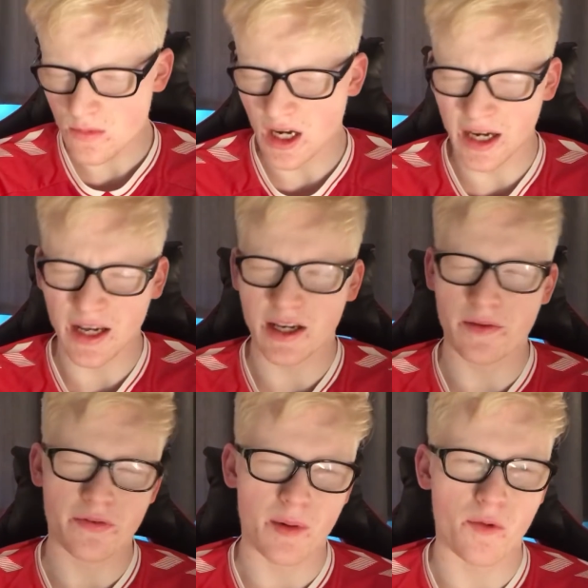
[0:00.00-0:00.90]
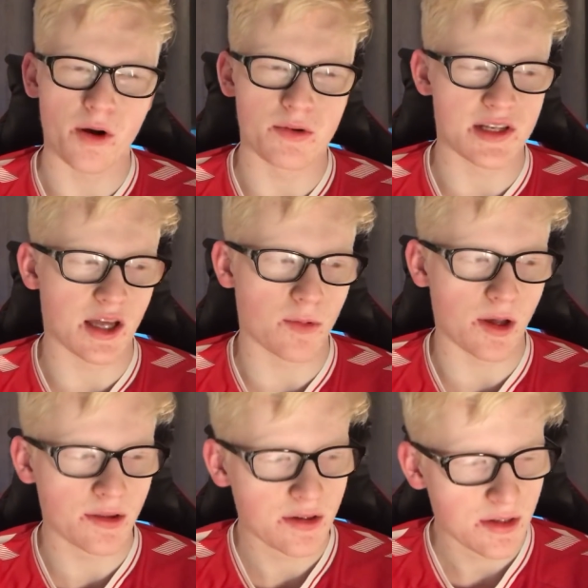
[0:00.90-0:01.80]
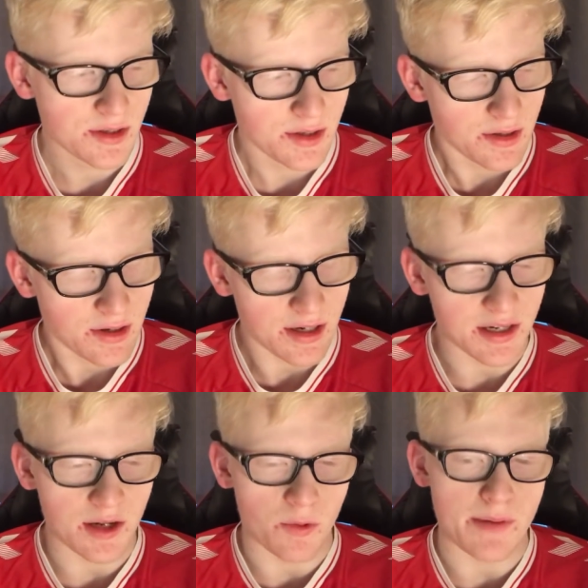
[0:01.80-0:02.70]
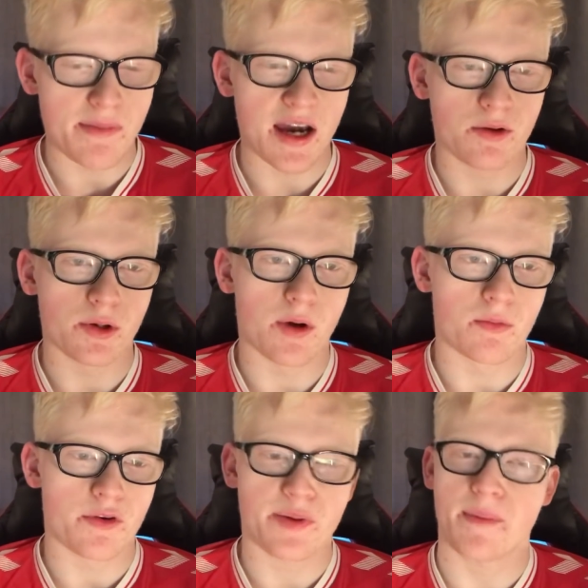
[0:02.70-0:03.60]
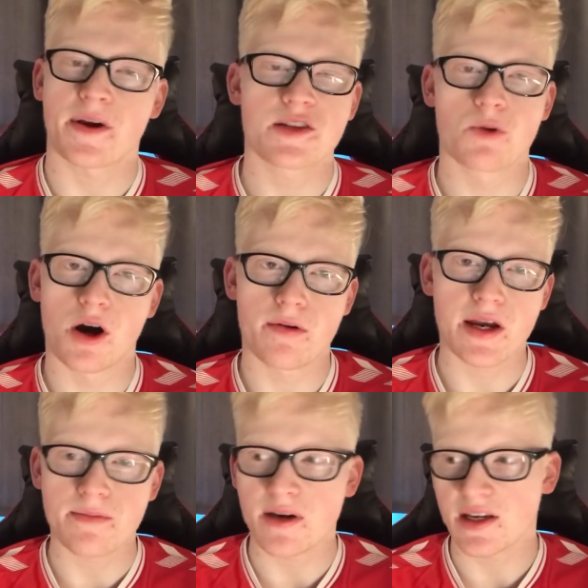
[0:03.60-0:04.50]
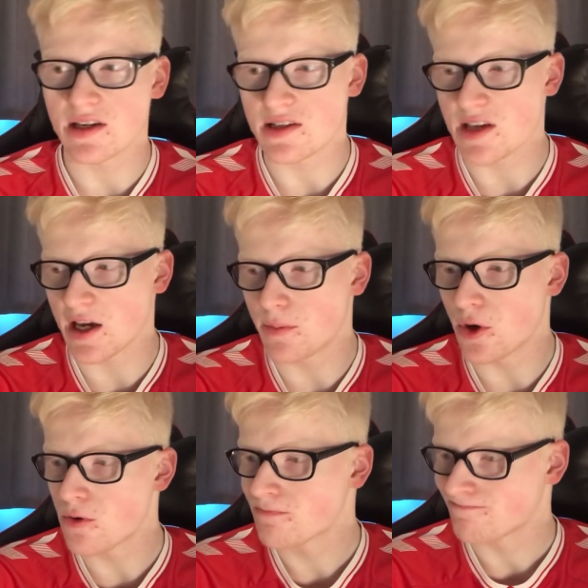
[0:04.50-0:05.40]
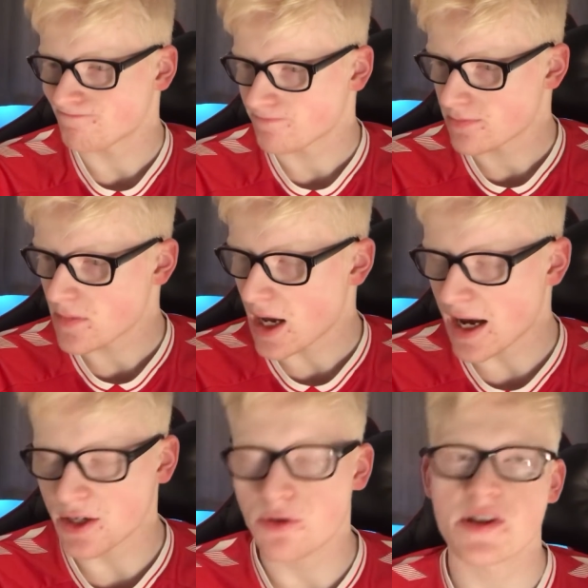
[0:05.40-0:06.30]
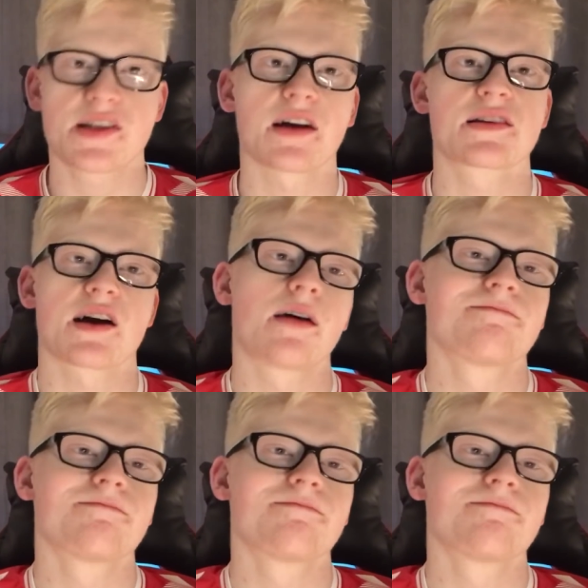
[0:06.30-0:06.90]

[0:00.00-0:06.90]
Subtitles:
and Akin Fanboy was the other one. And then at wing back we went with Pape Soare making his debut, and Chris Gunter,